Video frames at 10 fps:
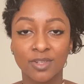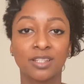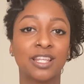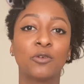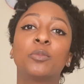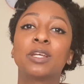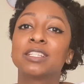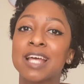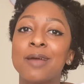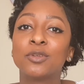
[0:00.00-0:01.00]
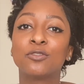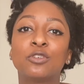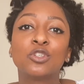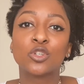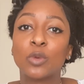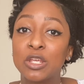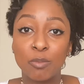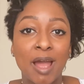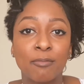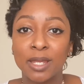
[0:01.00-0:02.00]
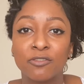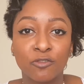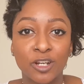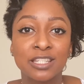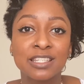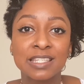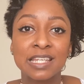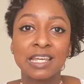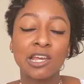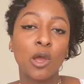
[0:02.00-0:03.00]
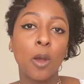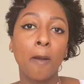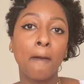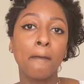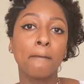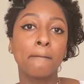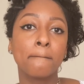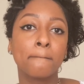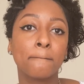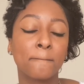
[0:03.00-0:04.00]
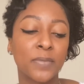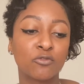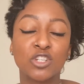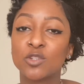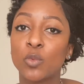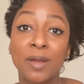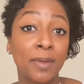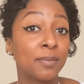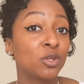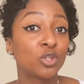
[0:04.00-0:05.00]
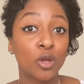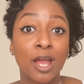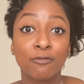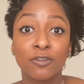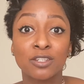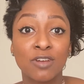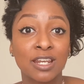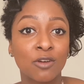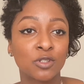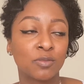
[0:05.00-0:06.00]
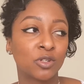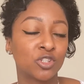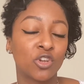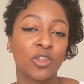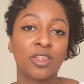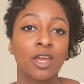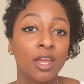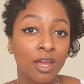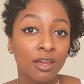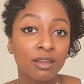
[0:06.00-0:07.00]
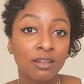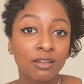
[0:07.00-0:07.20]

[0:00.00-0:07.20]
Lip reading: There will be a time in the future where you might make friends. The reason why maybe you don't have friends right now is because you're not there yet.